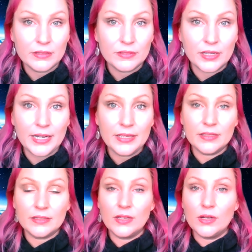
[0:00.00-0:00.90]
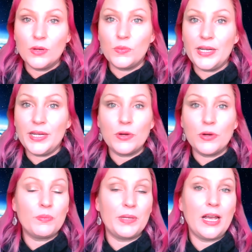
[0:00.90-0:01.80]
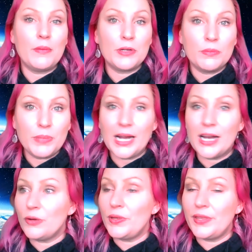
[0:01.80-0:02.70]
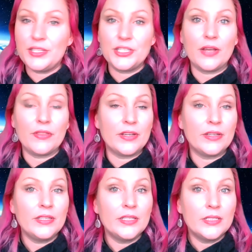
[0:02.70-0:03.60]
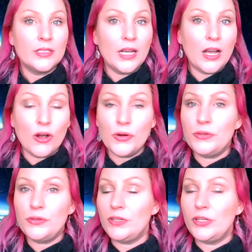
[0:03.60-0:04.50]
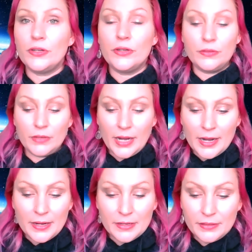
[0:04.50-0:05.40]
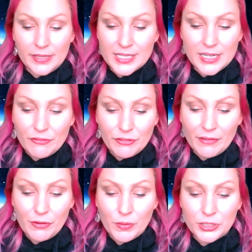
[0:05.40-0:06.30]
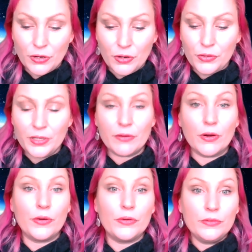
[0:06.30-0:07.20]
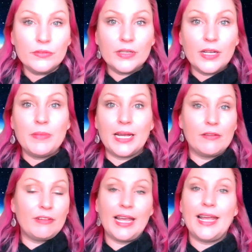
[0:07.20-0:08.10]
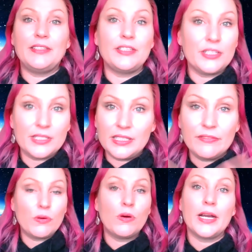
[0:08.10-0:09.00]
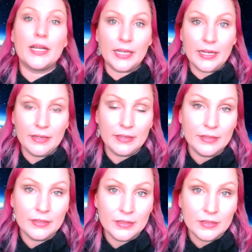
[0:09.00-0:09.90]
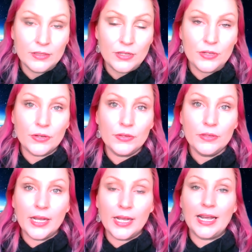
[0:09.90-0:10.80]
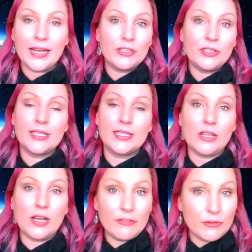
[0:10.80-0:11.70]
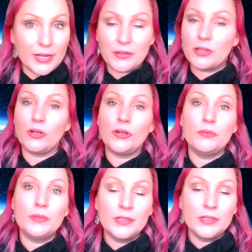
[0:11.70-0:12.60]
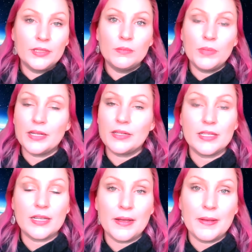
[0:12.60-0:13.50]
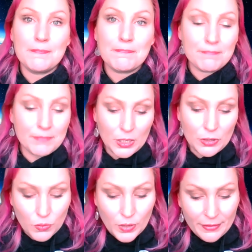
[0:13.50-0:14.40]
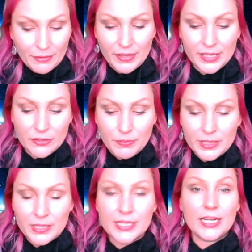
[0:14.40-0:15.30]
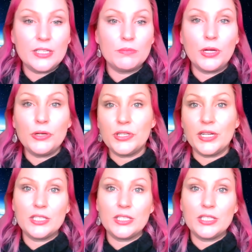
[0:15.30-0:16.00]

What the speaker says: Right? We want to be able to barter with each other, own, you know, there's enough for everyone to own their own amount of land and just quietly, you know, and have a nice life around the globe. But the way that things have been set into motion,